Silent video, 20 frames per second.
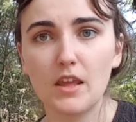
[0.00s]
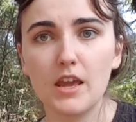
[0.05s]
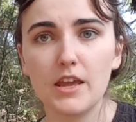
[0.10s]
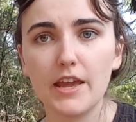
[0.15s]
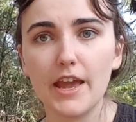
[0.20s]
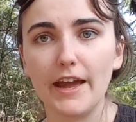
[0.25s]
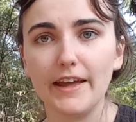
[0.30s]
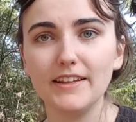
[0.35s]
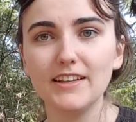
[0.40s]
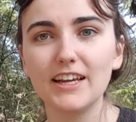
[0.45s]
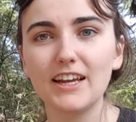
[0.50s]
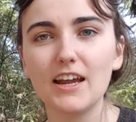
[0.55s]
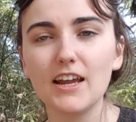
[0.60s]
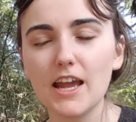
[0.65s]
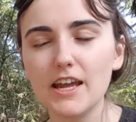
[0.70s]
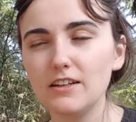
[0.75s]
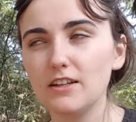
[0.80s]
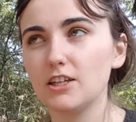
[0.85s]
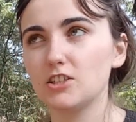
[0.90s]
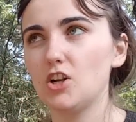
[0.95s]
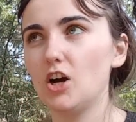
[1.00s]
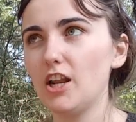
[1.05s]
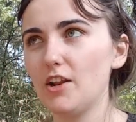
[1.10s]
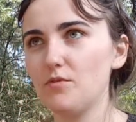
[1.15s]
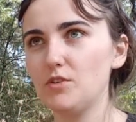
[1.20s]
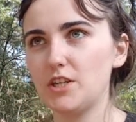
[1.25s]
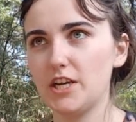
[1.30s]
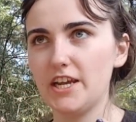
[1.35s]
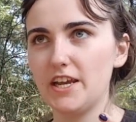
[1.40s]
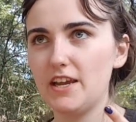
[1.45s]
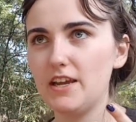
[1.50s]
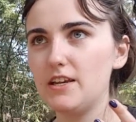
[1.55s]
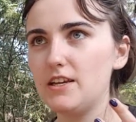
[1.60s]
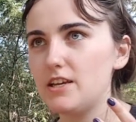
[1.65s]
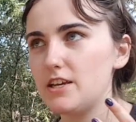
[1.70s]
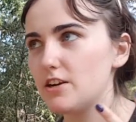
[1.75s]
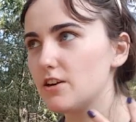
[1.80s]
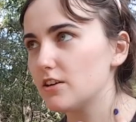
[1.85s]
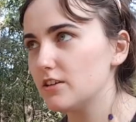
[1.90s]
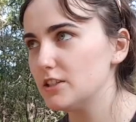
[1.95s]
Yeah, and like again, like not every day
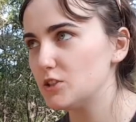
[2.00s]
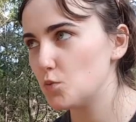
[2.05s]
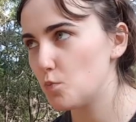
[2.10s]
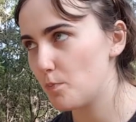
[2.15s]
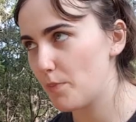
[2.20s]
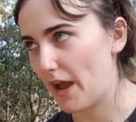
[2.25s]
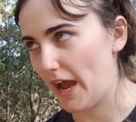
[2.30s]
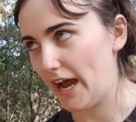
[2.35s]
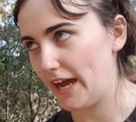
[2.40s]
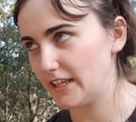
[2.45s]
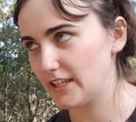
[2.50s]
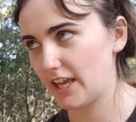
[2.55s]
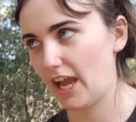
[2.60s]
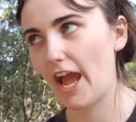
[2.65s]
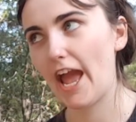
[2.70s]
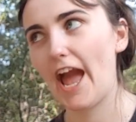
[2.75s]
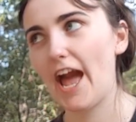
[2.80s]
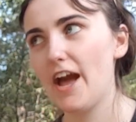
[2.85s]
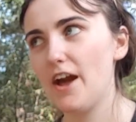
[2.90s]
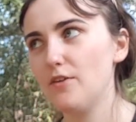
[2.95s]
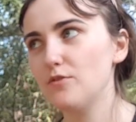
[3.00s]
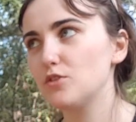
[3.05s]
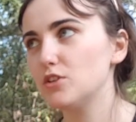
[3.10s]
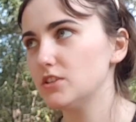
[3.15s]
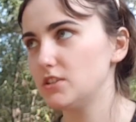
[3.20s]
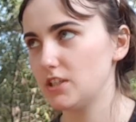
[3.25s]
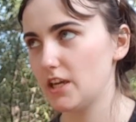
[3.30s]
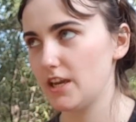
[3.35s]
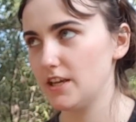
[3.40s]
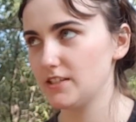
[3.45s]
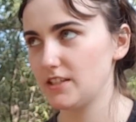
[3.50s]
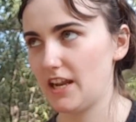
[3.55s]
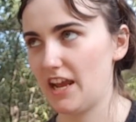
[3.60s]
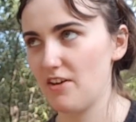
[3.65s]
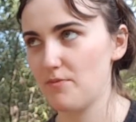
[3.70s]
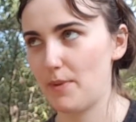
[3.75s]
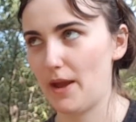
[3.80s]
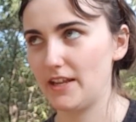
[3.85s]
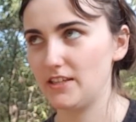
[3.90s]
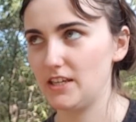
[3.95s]
here is bad. Like I have good days and I
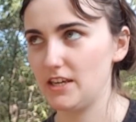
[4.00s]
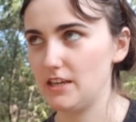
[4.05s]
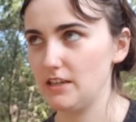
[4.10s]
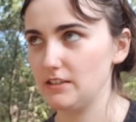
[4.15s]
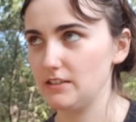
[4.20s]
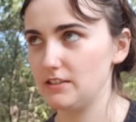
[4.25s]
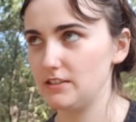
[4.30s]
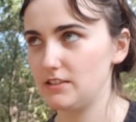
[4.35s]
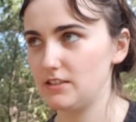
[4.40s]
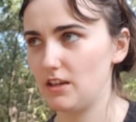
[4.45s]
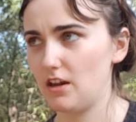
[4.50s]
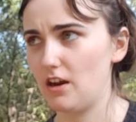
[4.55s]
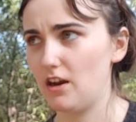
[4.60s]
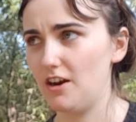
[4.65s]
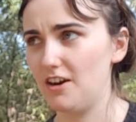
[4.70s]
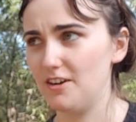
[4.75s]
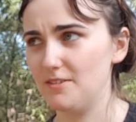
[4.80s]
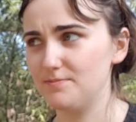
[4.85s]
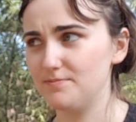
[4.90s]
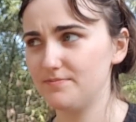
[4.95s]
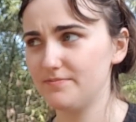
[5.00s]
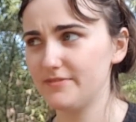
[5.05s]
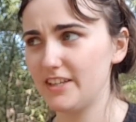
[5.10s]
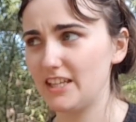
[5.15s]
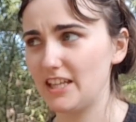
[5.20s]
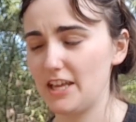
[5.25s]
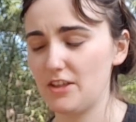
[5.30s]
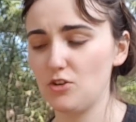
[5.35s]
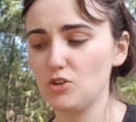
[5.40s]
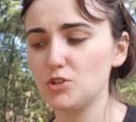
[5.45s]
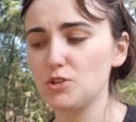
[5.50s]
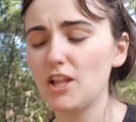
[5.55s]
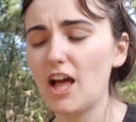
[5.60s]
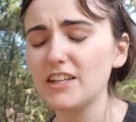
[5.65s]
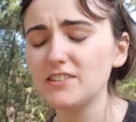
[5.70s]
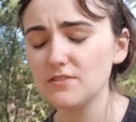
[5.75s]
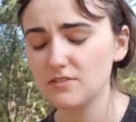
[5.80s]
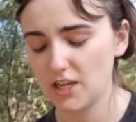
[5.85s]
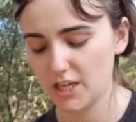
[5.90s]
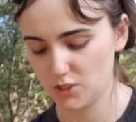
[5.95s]
have bad days. And like there's
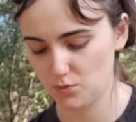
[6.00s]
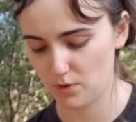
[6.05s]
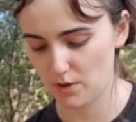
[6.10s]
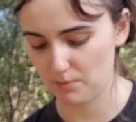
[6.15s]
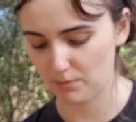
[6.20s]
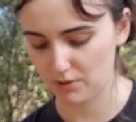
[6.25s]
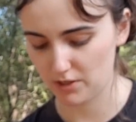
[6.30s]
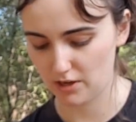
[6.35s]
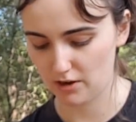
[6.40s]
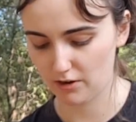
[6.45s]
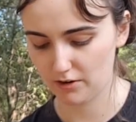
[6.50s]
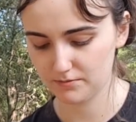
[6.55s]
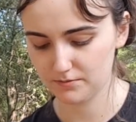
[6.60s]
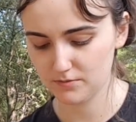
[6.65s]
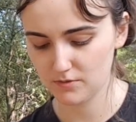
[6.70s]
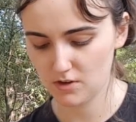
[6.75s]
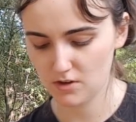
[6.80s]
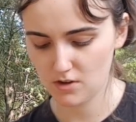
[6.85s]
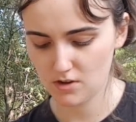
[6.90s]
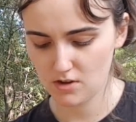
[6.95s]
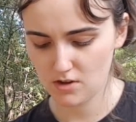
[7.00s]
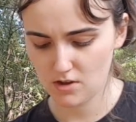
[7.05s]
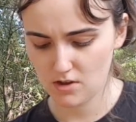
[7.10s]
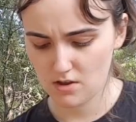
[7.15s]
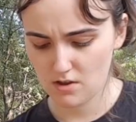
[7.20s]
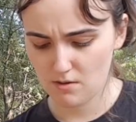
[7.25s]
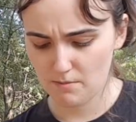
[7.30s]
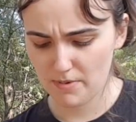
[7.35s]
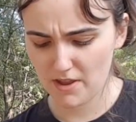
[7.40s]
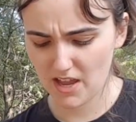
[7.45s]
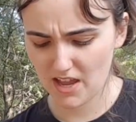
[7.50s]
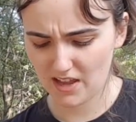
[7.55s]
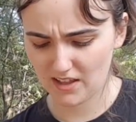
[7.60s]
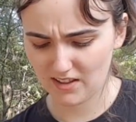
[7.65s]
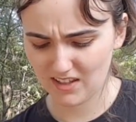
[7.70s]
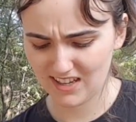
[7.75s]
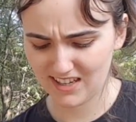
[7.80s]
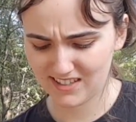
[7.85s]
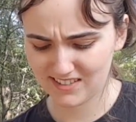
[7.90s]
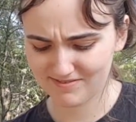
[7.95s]
lots of nice people here. But yeah,
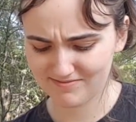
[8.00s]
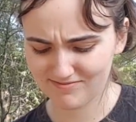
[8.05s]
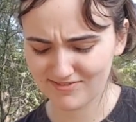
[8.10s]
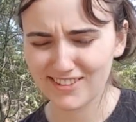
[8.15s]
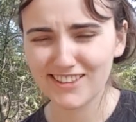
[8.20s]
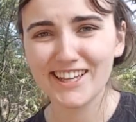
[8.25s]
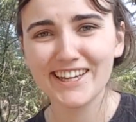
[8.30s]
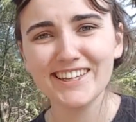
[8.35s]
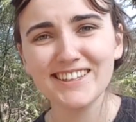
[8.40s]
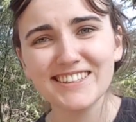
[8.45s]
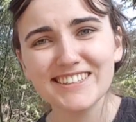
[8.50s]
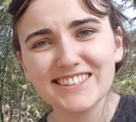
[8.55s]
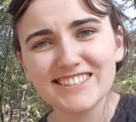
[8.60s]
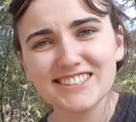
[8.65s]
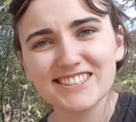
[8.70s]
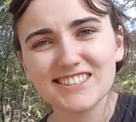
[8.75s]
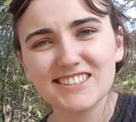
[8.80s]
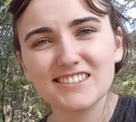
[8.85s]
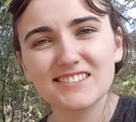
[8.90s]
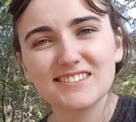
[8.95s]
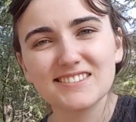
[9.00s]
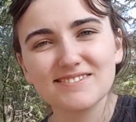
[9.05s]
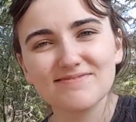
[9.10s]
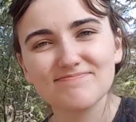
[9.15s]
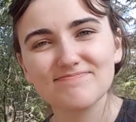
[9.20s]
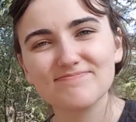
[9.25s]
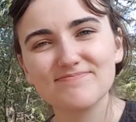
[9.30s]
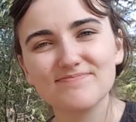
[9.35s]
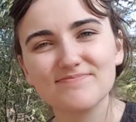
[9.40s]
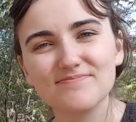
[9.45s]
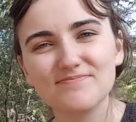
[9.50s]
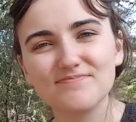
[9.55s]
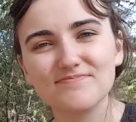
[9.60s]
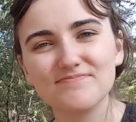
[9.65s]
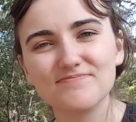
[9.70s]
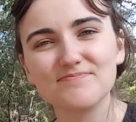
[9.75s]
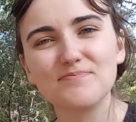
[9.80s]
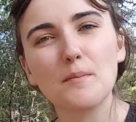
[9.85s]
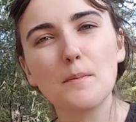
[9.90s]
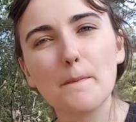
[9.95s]
like lately just
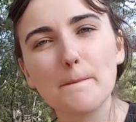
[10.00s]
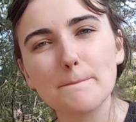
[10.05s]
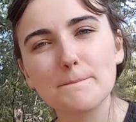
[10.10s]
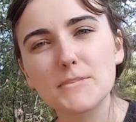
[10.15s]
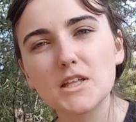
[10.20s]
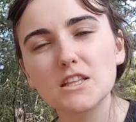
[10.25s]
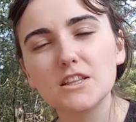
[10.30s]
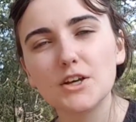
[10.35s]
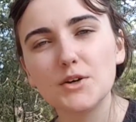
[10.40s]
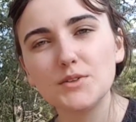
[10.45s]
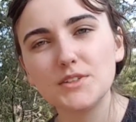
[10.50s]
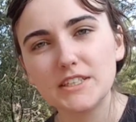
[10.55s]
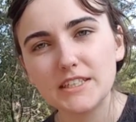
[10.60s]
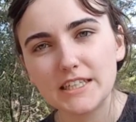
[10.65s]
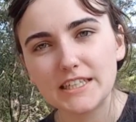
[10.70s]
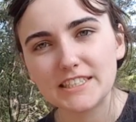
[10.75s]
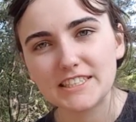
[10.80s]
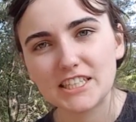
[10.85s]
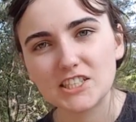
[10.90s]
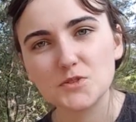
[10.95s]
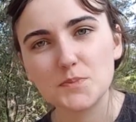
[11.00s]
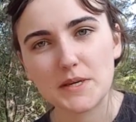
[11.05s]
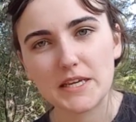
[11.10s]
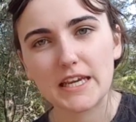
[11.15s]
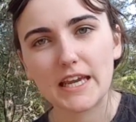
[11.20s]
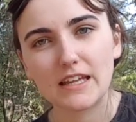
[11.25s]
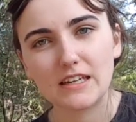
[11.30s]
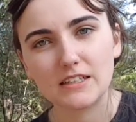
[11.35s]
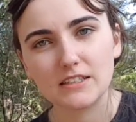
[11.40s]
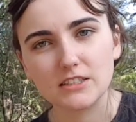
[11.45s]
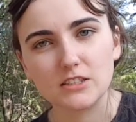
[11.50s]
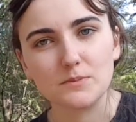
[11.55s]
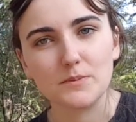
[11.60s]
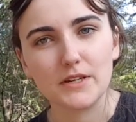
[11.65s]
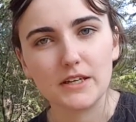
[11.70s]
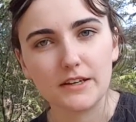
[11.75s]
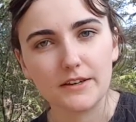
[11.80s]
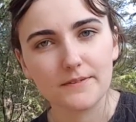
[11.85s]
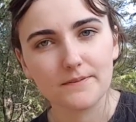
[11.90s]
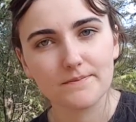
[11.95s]
the loneliness has been getting to
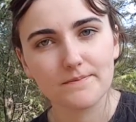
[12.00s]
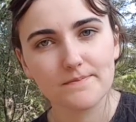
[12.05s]
me.